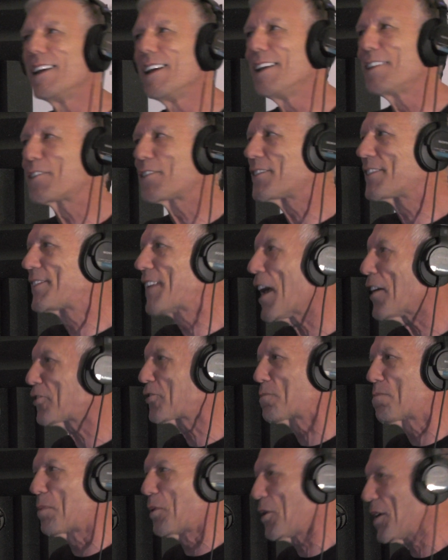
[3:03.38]
It's
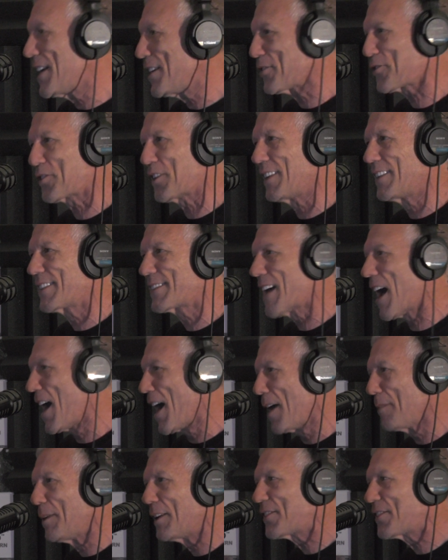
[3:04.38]
desperation time.